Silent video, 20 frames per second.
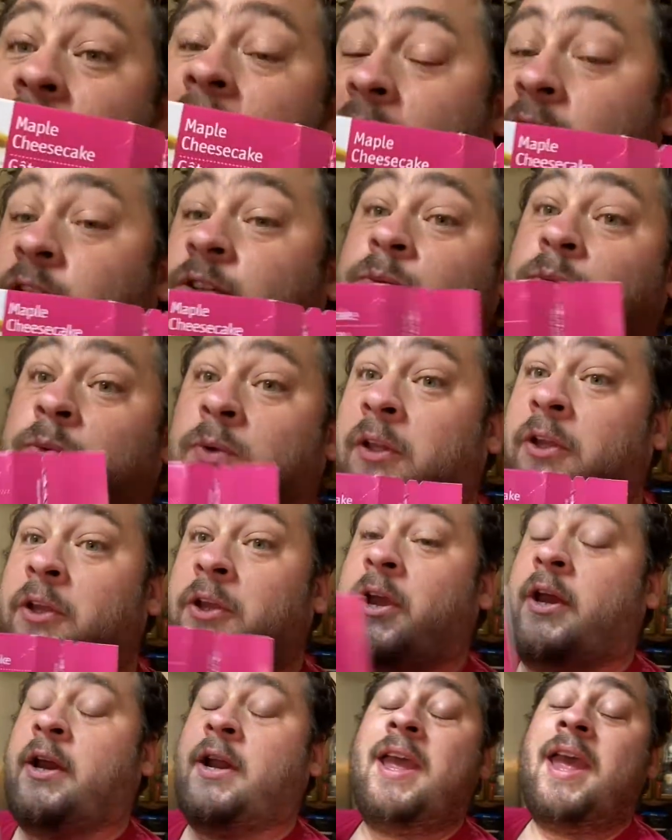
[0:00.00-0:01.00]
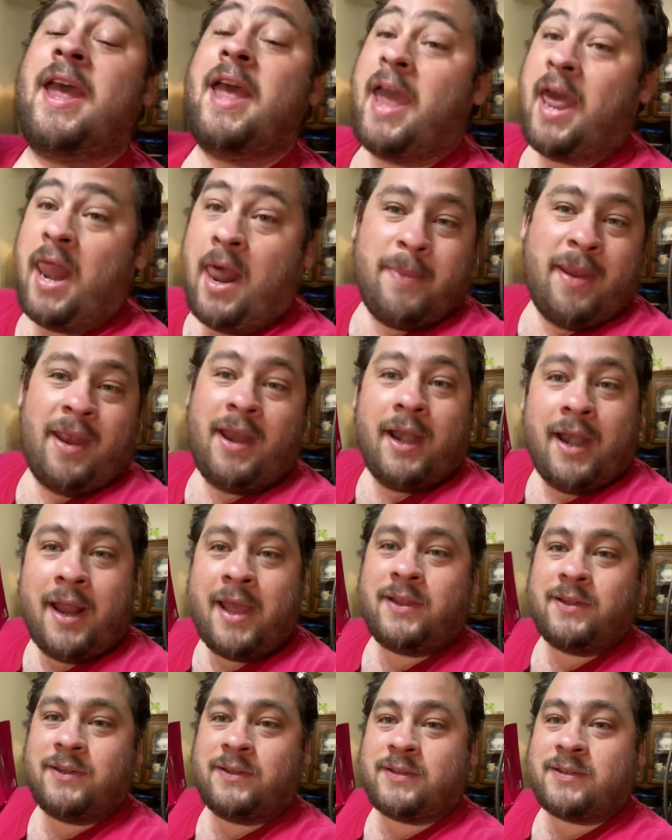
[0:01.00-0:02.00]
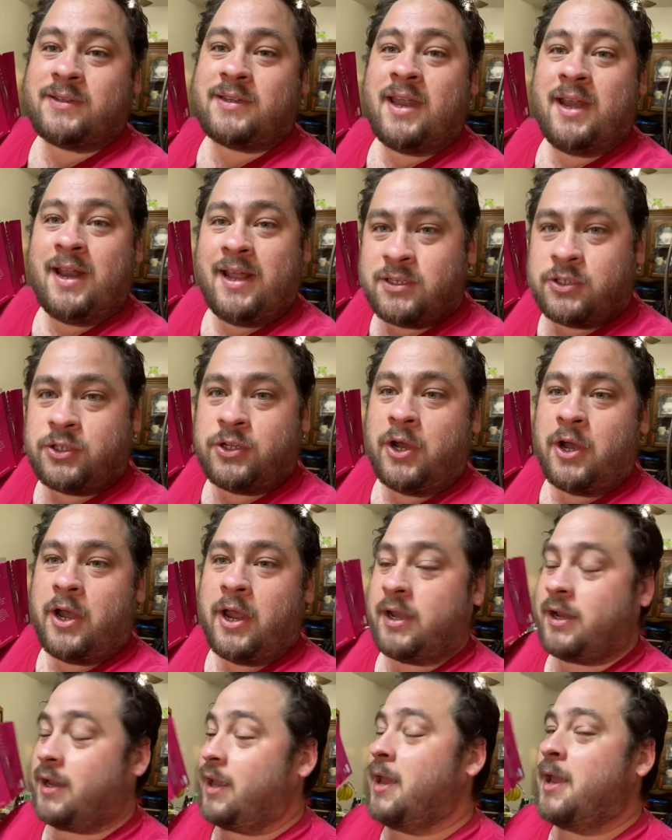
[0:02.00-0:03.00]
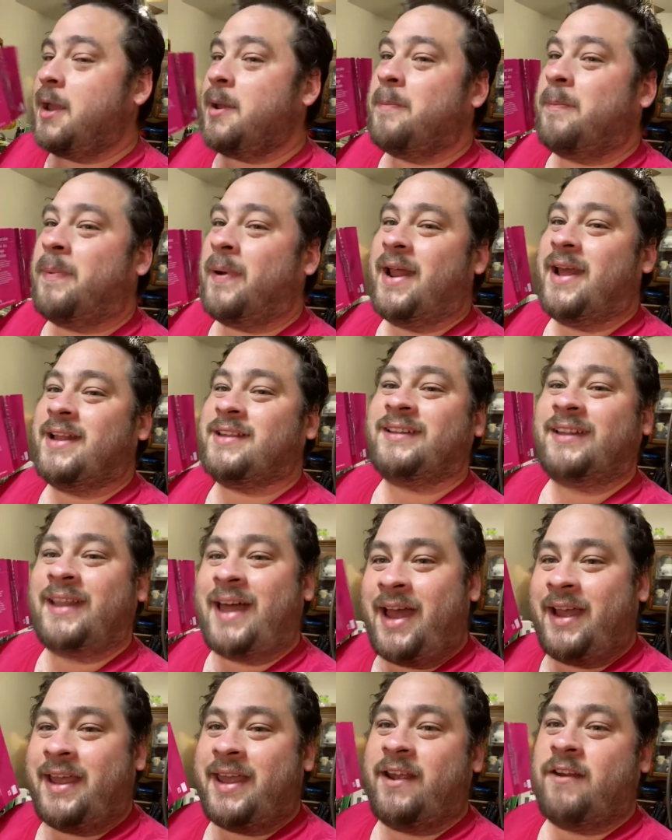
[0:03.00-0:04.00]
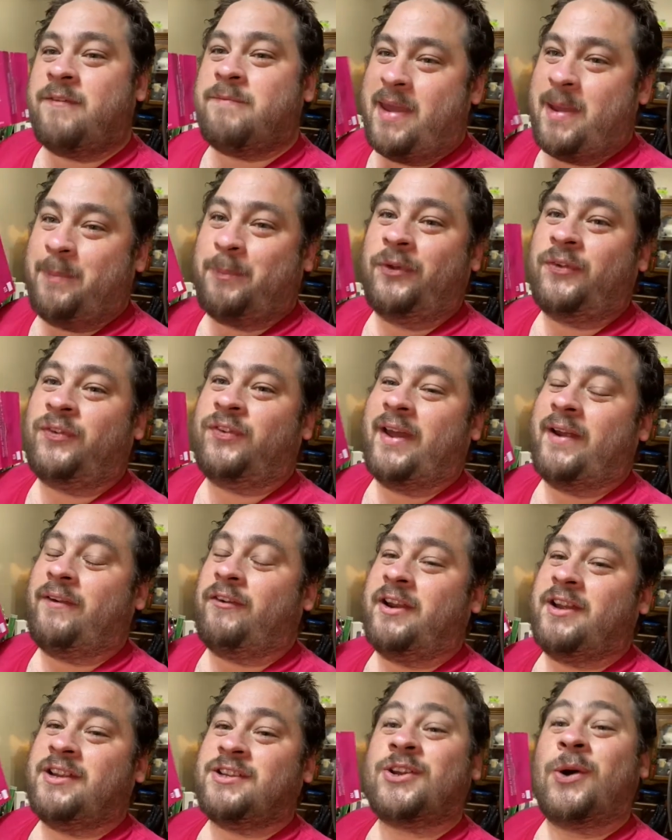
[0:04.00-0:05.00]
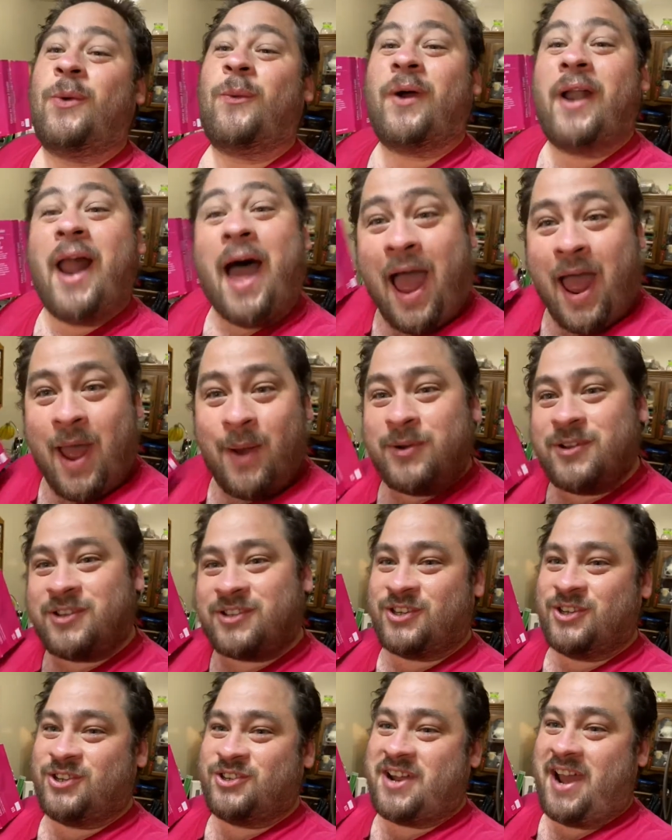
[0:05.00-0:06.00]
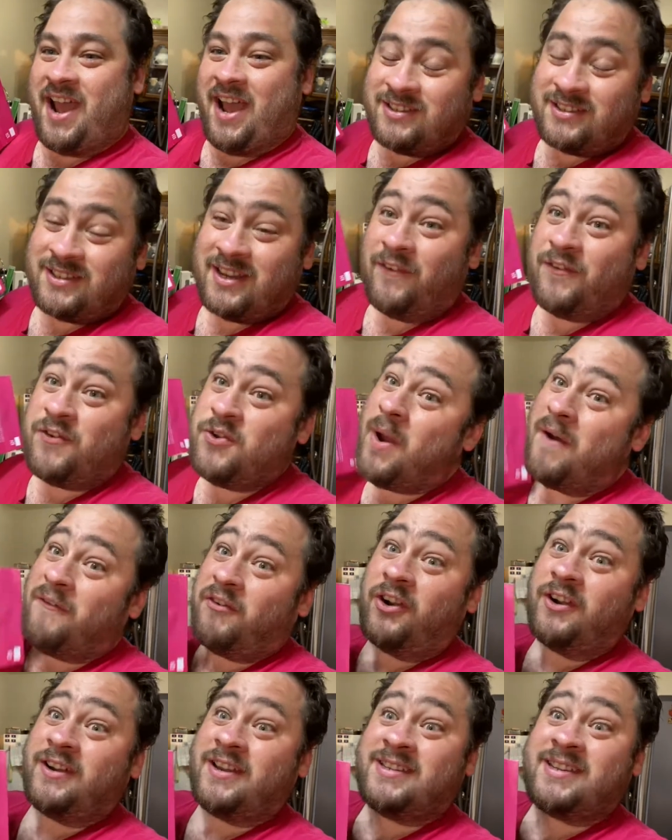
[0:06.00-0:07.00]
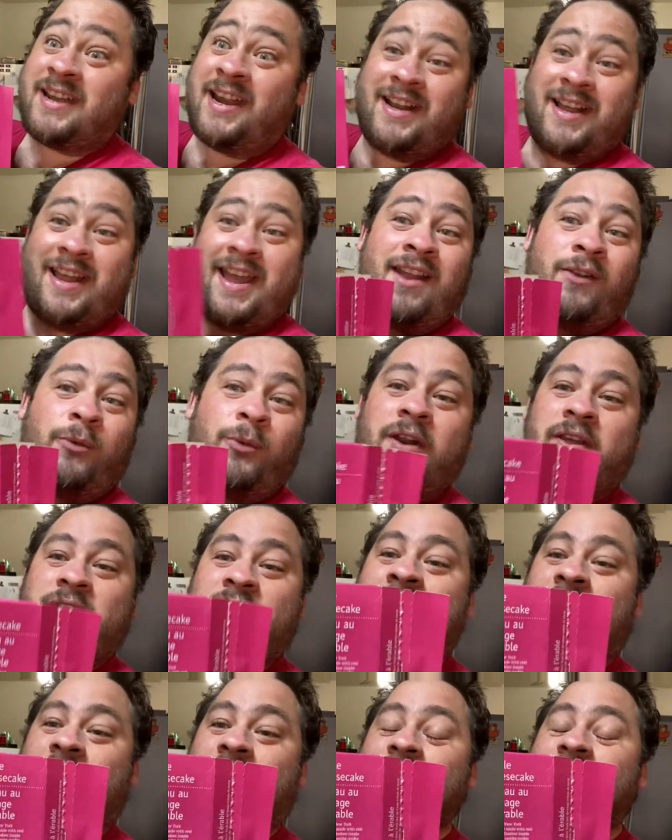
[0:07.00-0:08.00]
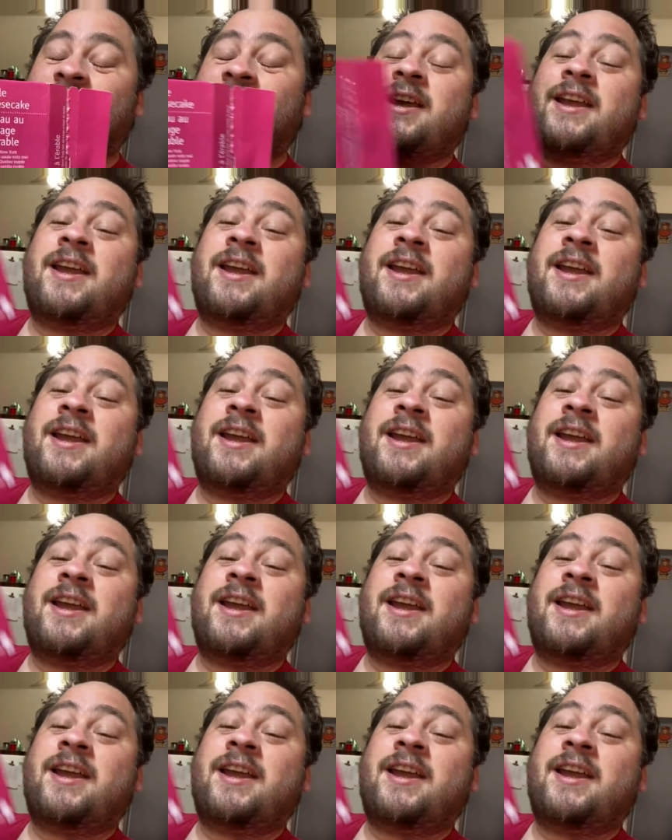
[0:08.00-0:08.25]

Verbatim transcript: it's really good. And I mean, it is. It is good, but it's lacking of maple flavoring. So what I would suggest, if you ever decide to get one of these,